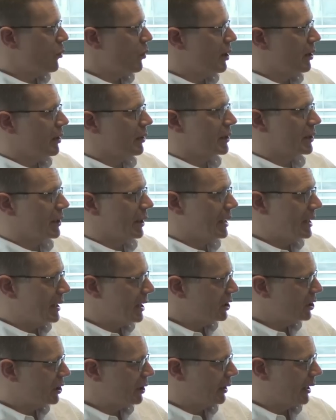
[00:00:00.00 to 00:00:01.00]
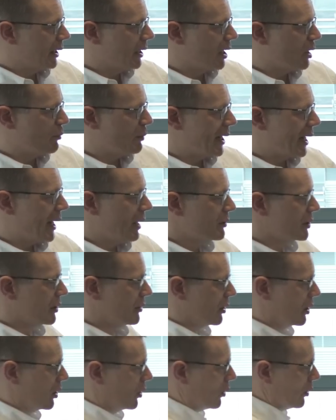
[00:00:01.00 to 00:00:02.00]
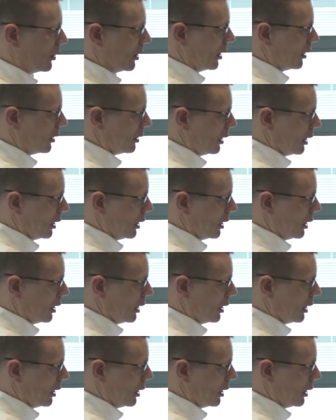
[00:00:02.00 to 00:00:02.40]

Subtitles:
worked initially coming out of the corner,